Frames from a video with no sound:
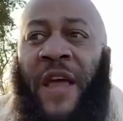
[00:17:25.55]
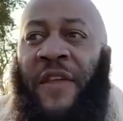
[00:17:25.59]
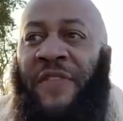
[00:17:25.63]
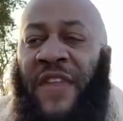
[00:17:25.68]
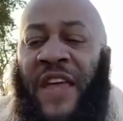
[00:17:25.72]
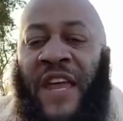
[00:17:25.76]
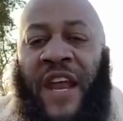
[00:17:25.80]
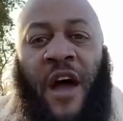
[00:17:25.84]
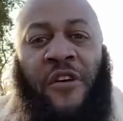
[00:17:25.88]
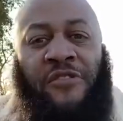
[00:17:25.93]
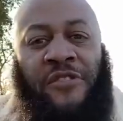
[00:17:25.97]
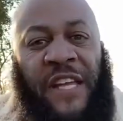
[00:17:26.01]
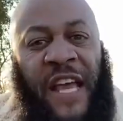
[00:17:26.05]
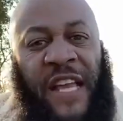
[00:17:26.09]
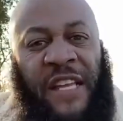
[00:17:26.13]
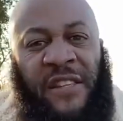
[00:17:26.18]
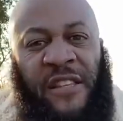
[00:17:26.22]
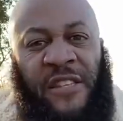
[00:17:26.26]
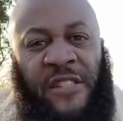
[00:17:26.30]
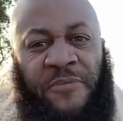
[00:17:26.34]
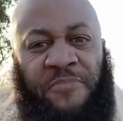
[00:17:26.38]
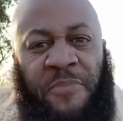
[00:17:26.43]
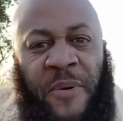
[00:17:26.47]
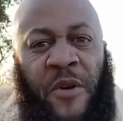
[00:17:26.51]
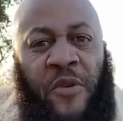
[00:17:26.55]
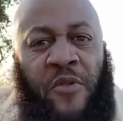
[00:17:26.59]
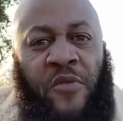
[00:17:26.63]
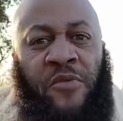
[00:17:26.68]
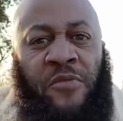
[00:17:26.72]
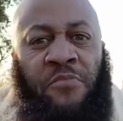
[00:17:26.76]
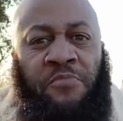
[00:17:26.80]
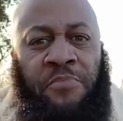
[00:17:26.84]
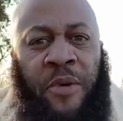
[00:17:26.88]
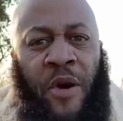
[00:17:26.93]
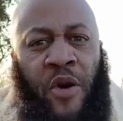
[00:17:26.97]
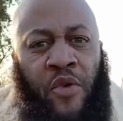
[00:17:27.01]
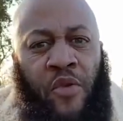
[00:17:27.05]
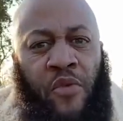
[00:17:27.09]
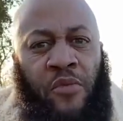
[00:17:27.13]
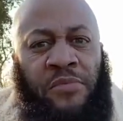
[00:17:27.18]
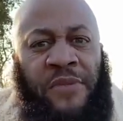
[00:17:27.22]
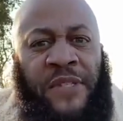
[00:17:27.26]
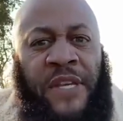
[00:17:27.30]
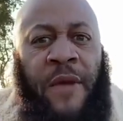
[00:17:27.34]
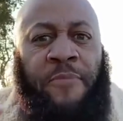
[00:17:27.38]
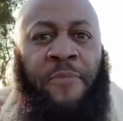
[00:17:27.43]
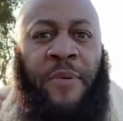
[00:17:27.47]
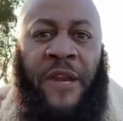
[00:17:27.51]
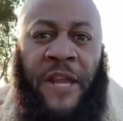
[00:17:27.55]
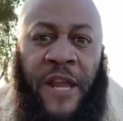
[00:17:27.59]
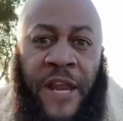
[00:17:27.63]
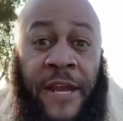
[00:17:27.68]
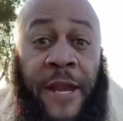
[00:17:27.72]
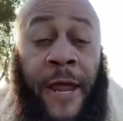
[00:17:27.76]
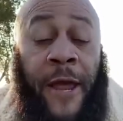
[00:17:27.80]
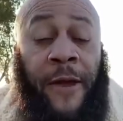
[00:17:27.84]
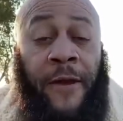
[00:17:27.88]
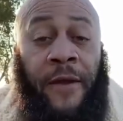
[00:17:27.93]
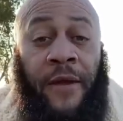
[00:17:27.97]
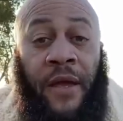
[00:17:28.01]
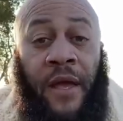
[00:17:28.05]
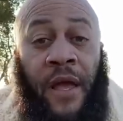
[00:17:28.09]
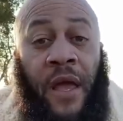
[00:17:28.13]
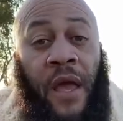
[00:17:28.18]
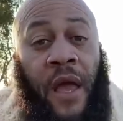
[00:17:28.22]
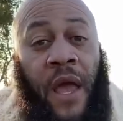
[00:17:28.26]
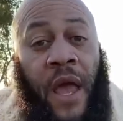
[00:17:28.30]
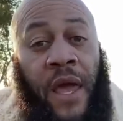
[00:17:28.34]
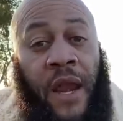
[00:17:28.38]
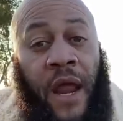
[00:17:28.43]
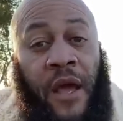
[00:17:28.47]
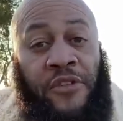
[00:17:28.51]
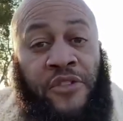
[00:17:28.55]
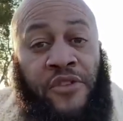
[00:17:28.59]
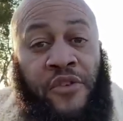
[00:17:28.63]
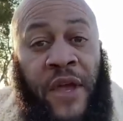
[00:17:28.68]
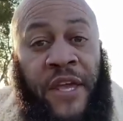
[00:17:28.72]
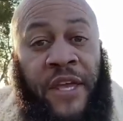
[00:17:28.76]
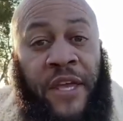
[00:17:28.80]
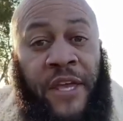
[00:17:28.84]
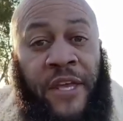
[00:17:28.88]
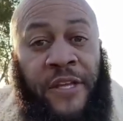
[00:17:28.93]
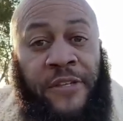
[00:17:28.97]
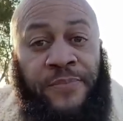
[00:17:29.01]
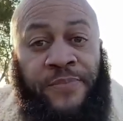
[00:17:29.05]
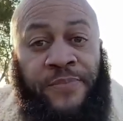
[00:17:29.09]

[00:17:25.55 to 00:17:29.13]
Then I'll take the spoon, boom, dip it in there, and I'll drink it.